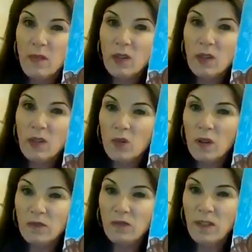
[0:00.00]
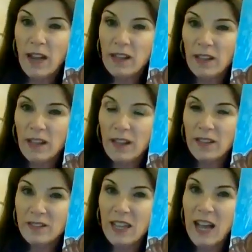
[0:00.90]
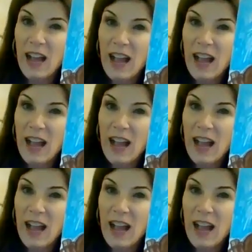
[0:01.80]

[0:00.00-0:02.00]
and I'm going to do a red collar.